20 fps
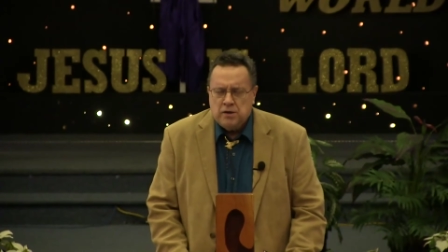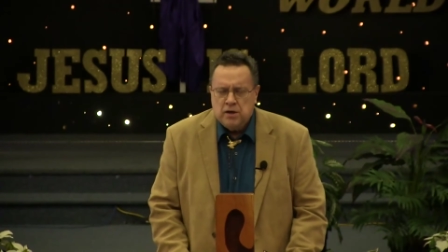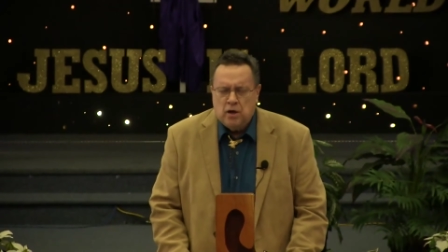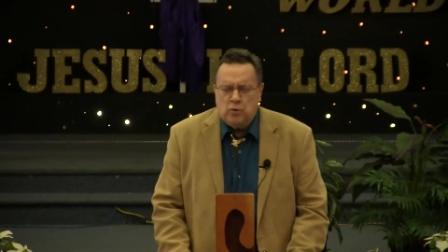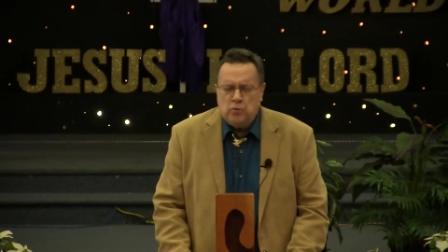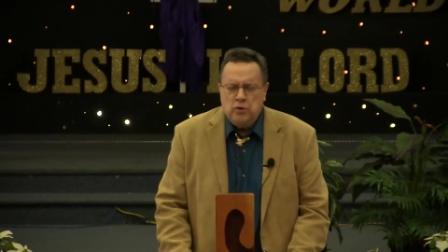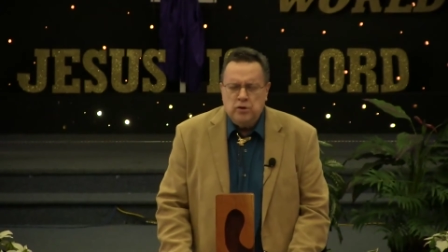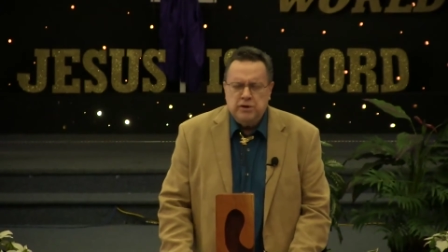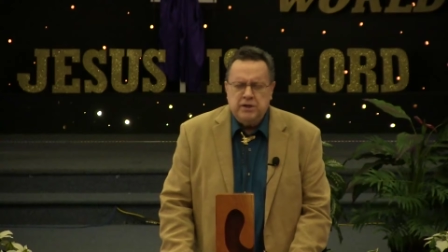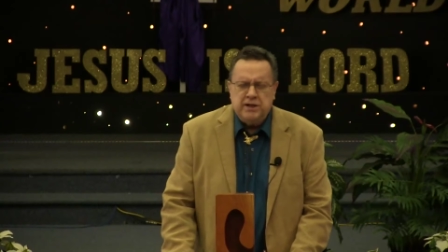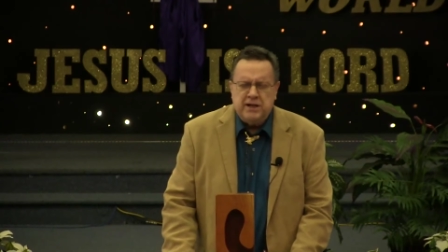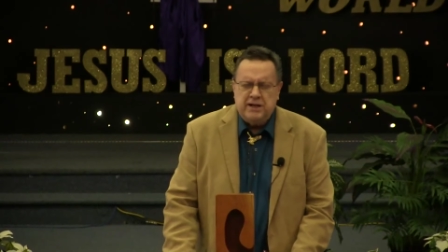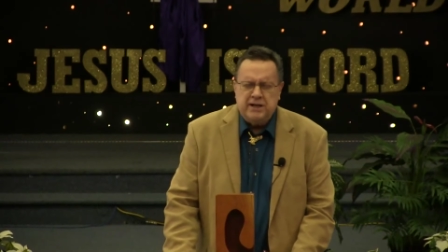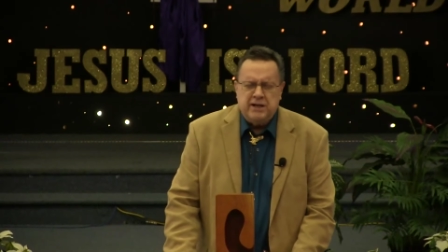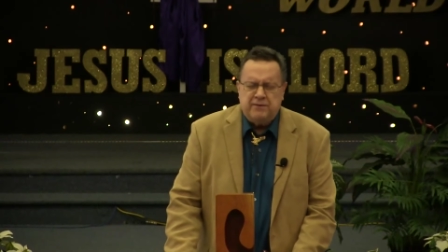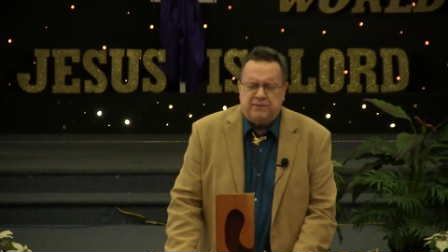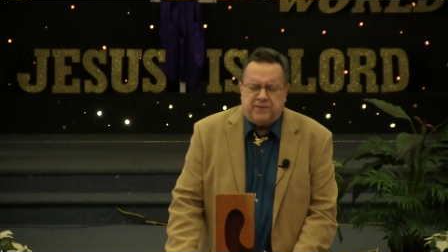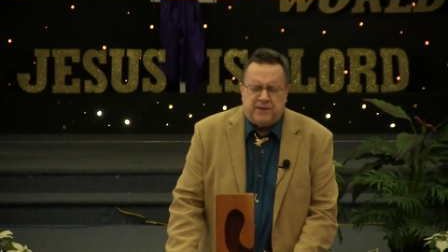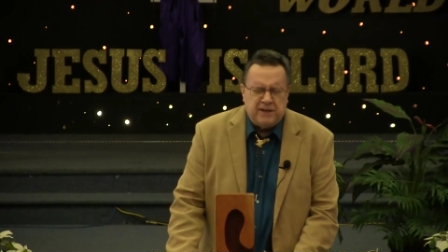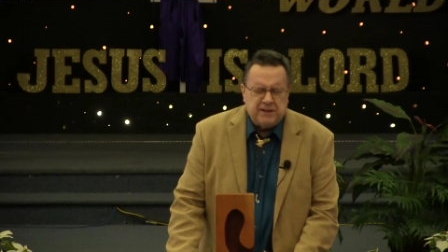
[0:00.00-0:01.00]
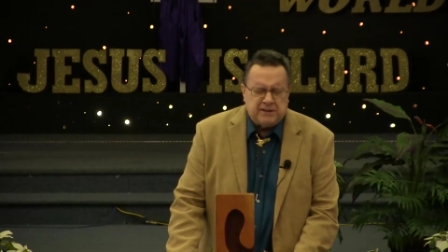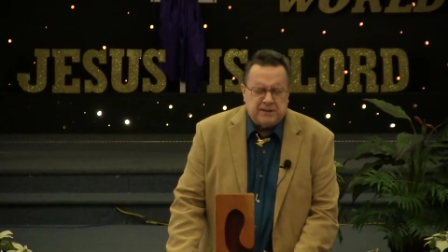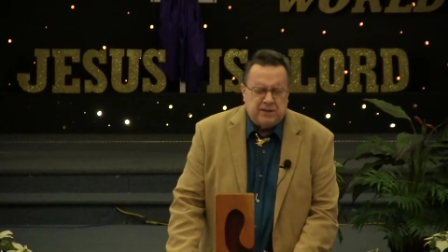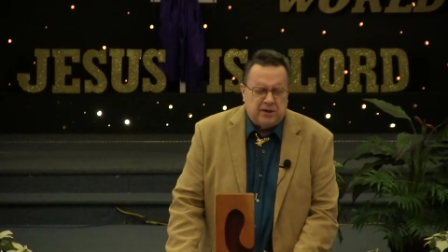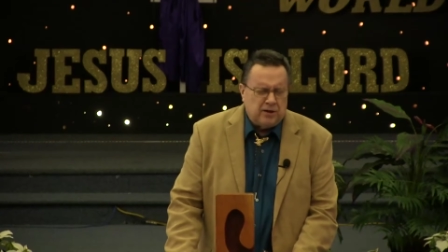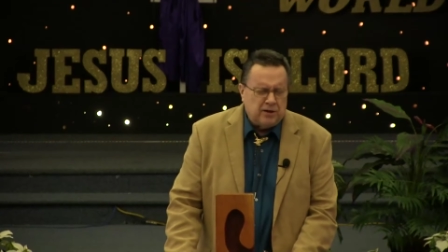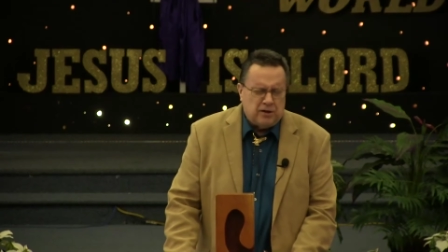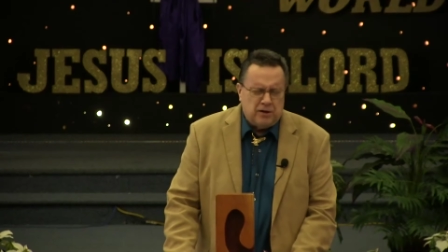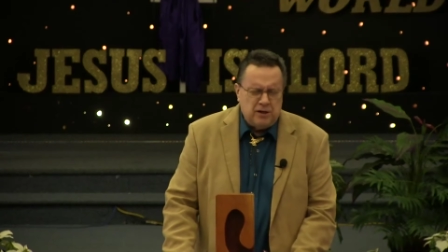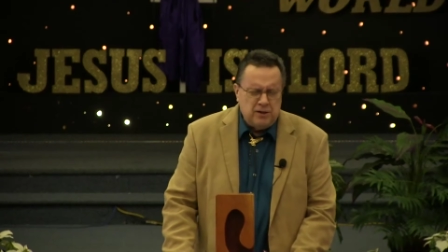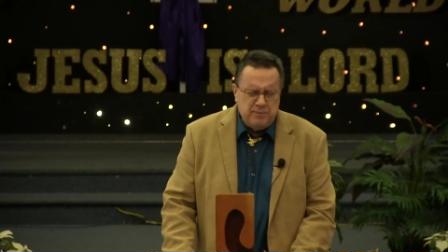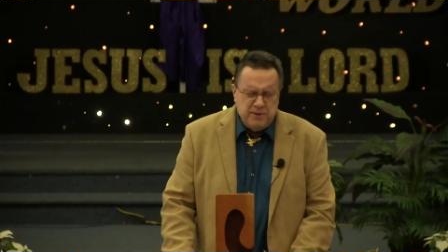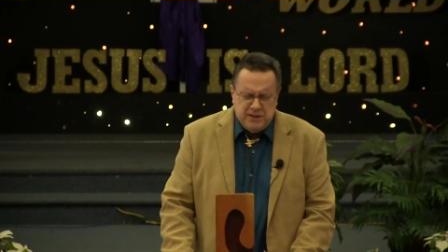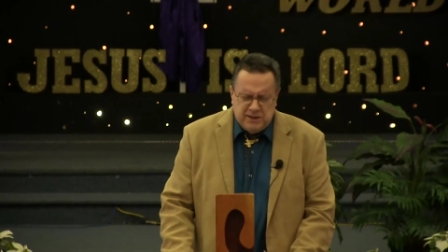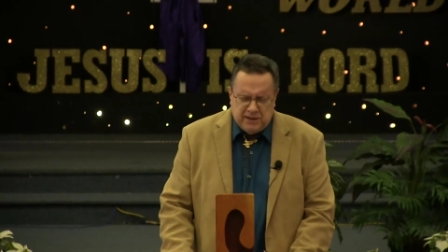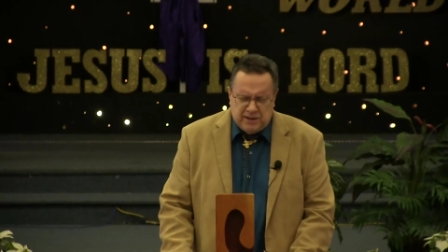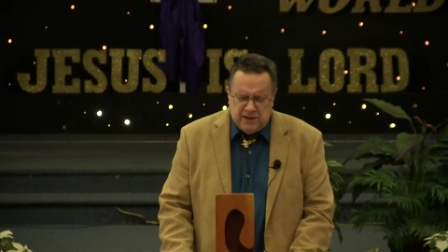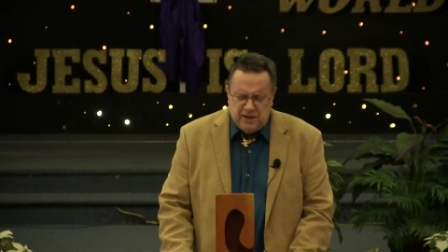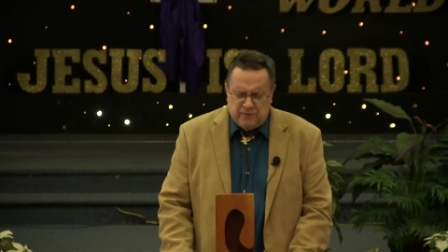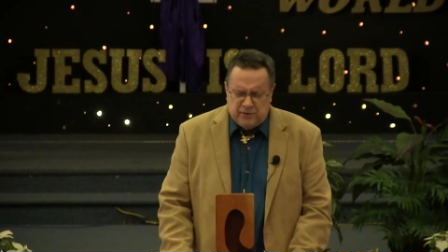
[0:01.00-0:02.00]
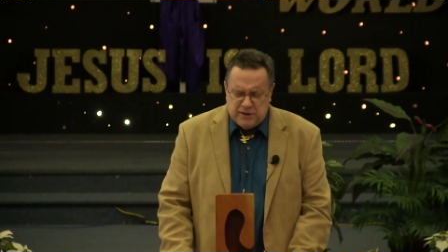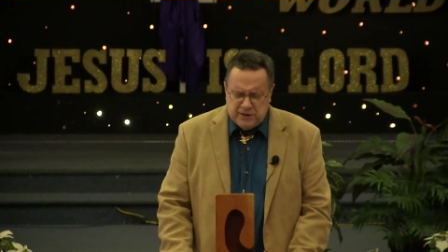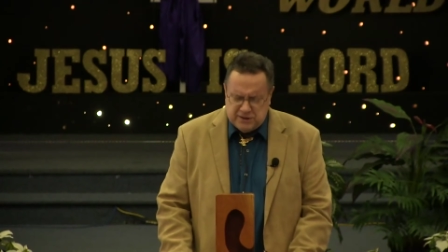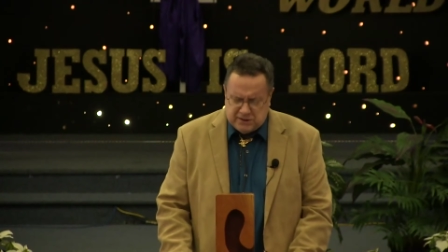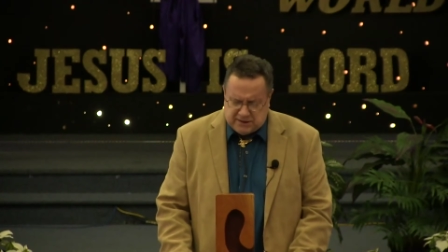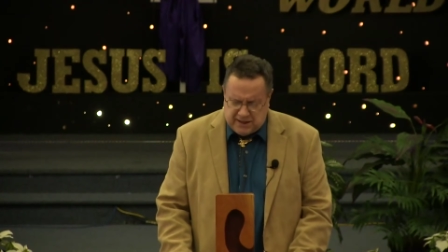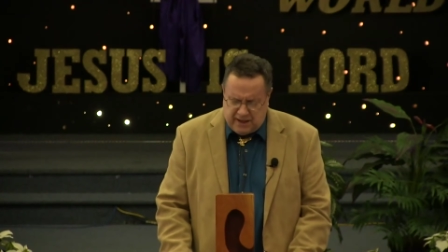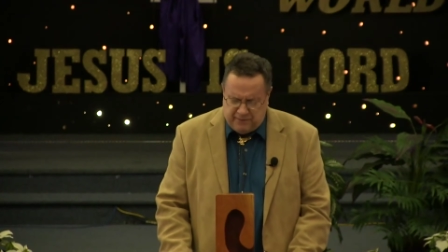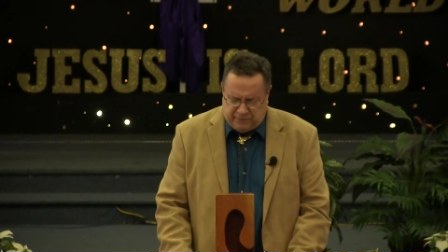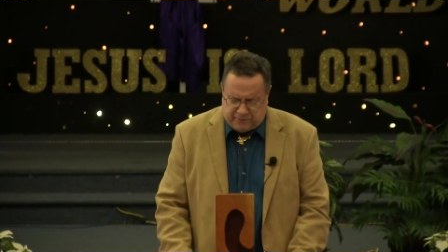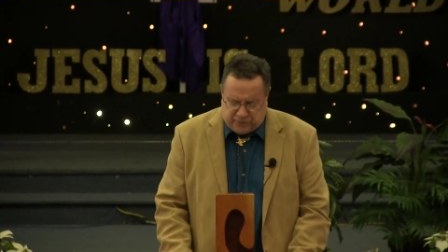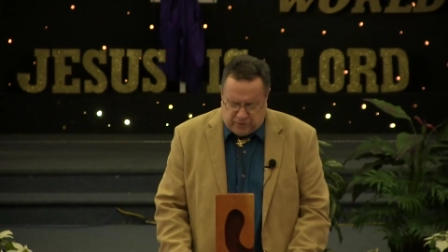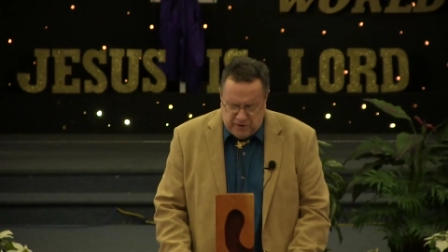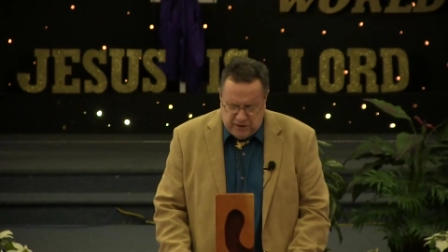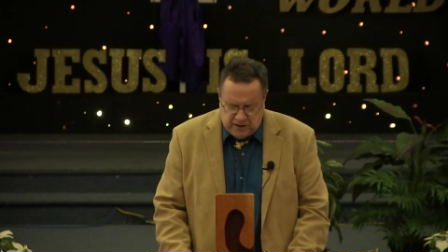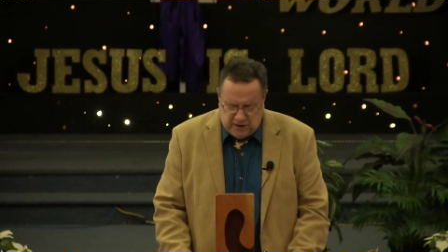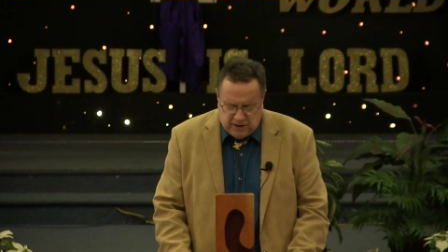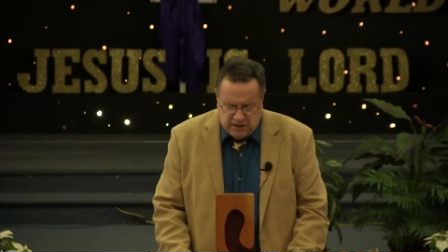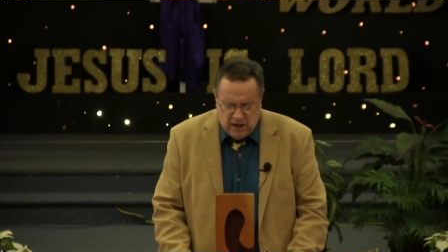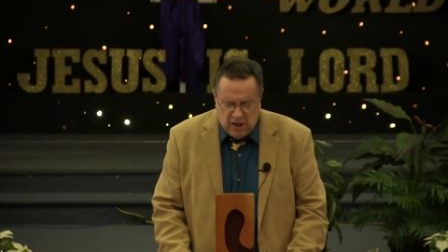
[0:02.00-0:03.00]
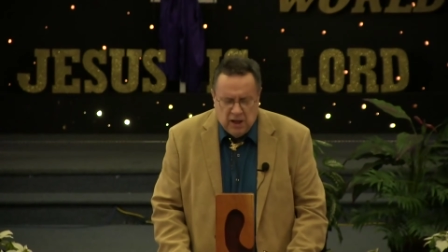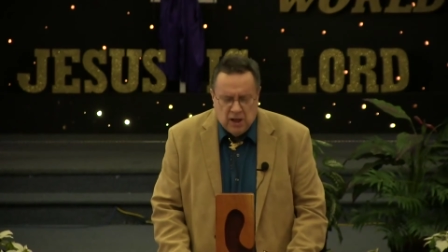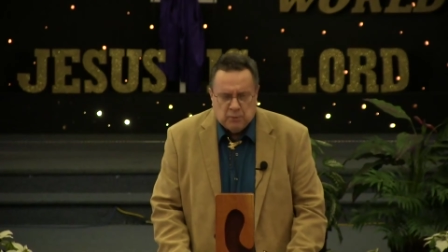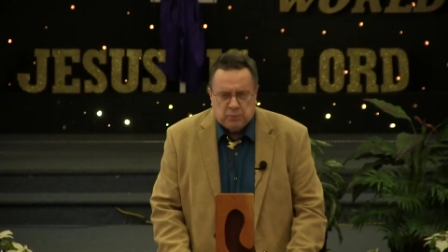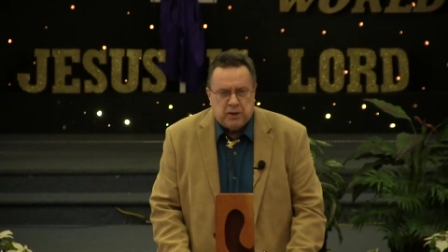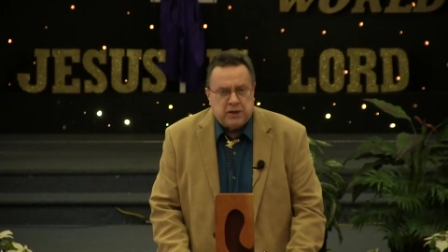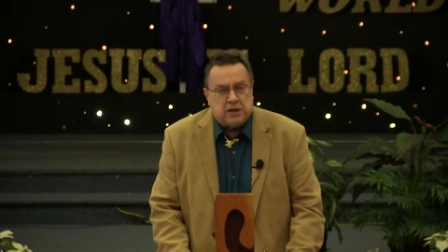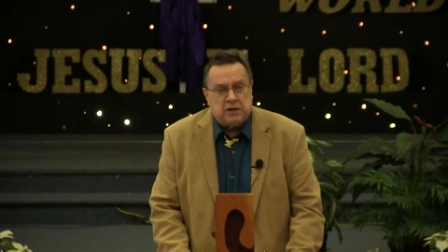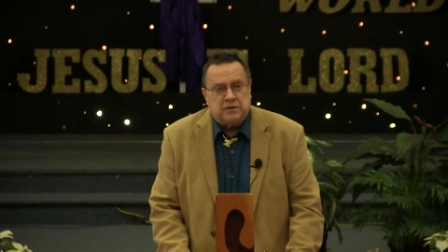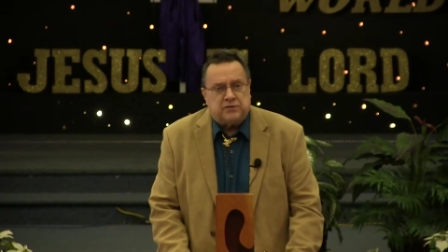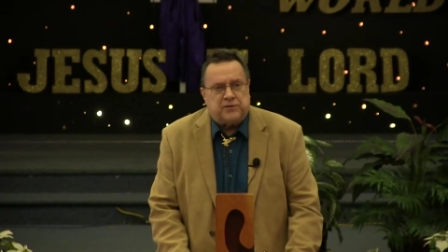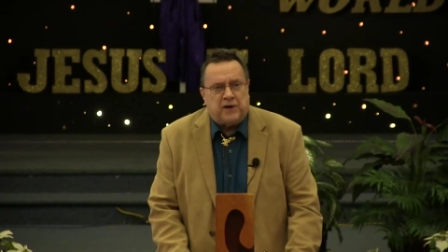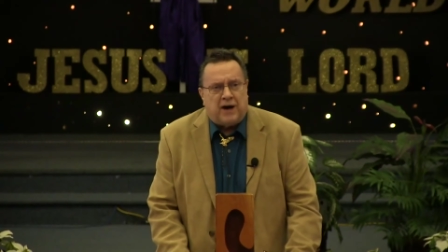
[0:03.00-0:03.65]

The wounded and afflicted are going to be delivered and set free because,